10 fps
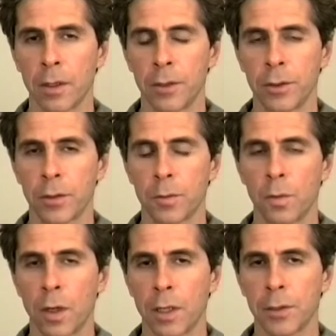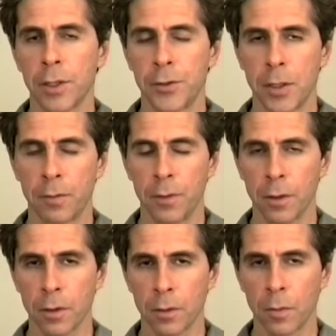Just watch as if
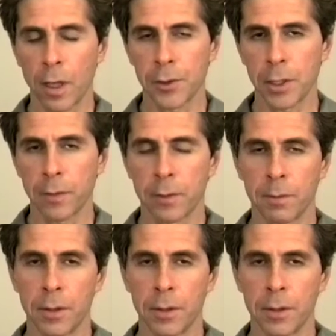you're watching from